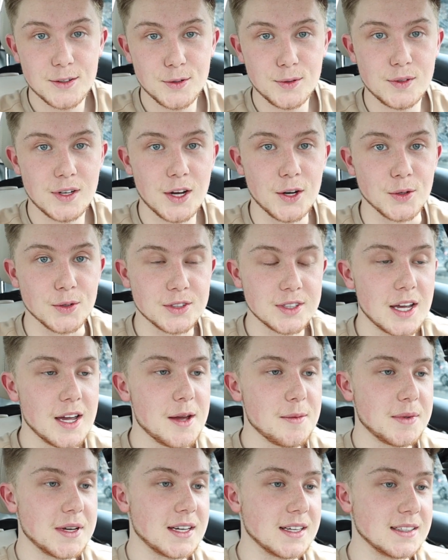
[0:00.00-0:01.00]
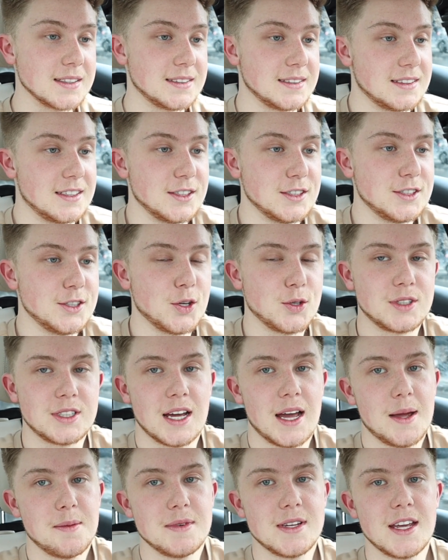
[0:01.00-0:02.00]
Who knows? Because there's no
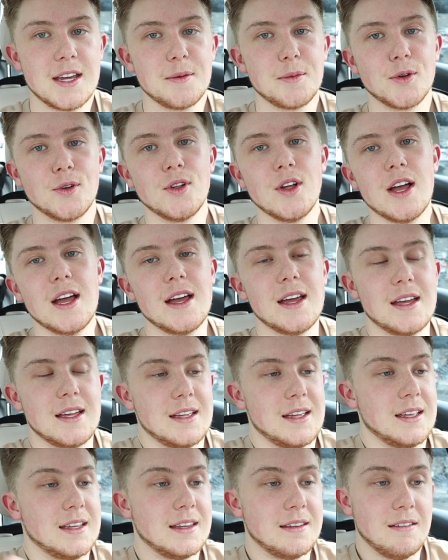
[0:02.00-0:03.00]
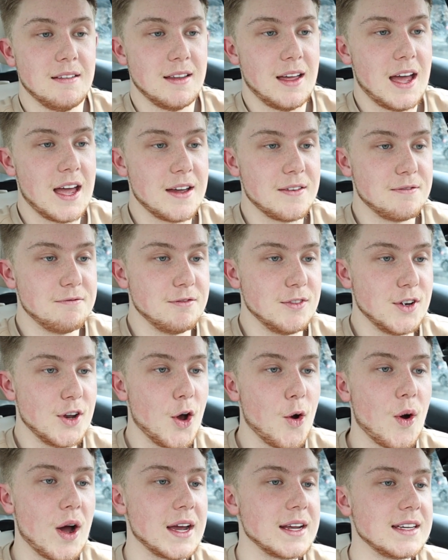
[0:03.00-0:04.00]
timetable. I have
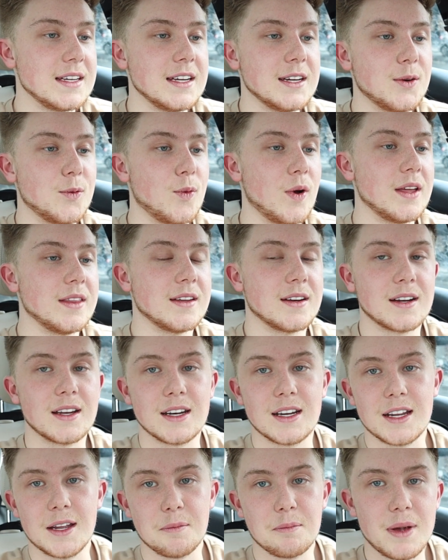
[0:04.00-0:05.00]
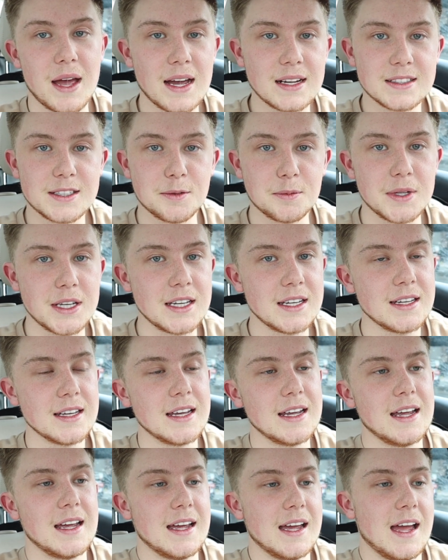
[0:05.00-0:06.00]
no idea when they're going to get back to me
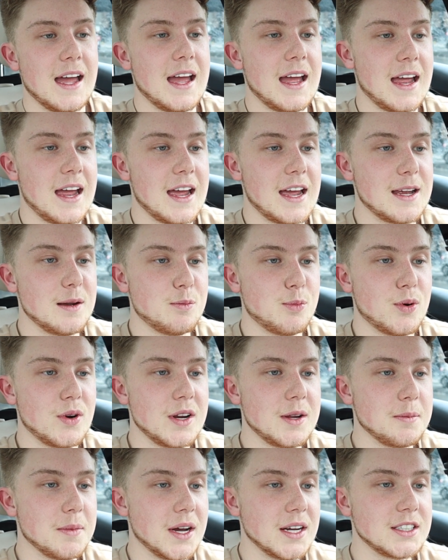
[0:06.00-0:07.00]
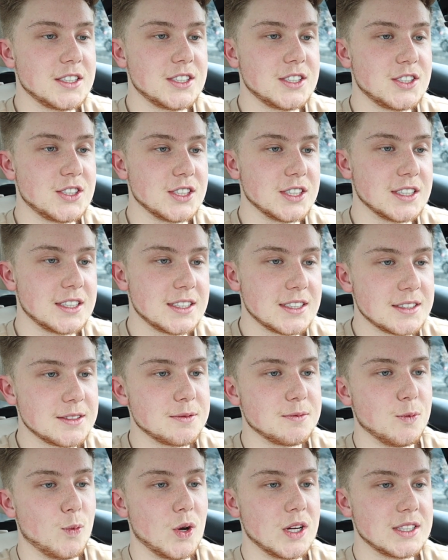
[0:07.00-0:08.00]
and pretty much just
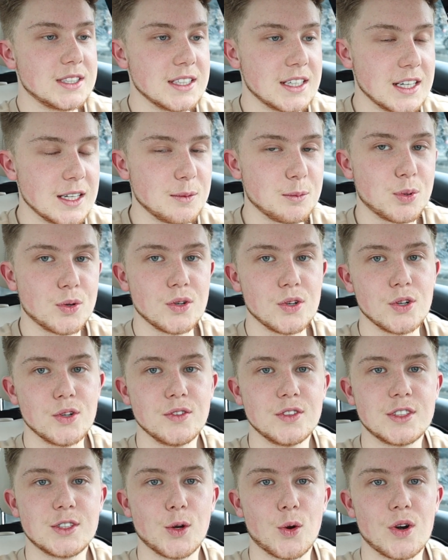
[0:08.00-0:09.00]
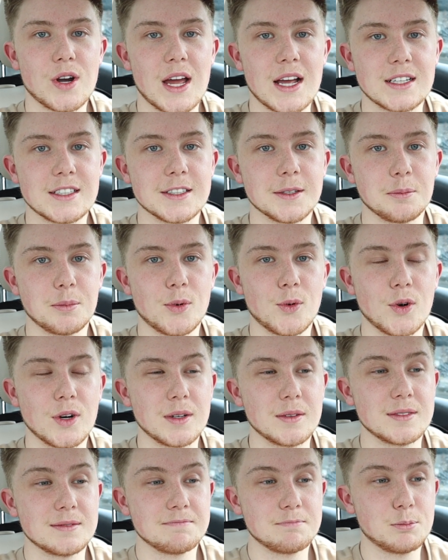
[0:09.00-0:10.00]
once again proves DoorDash
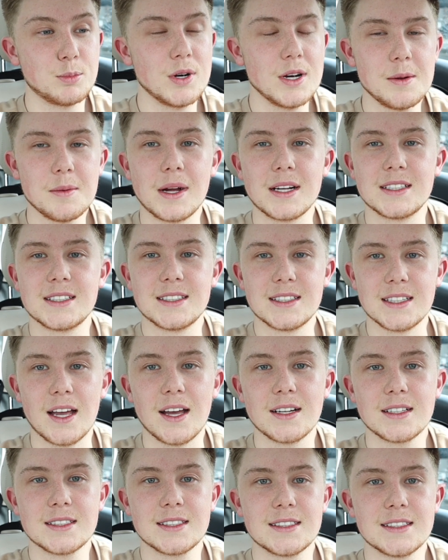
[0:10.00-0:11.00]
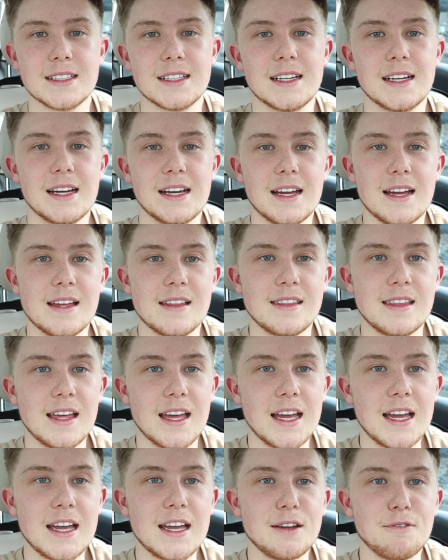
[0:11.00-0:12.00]
support pretty much sucks.
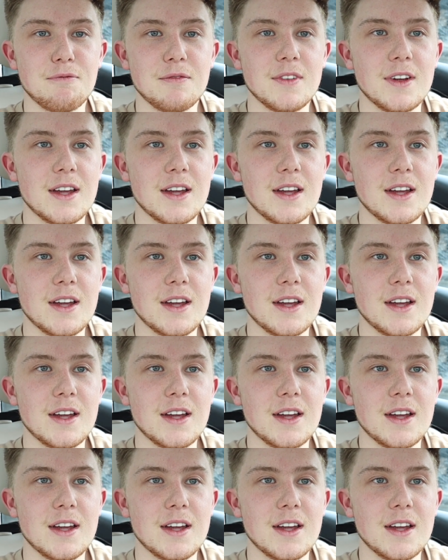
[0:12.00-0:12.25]
They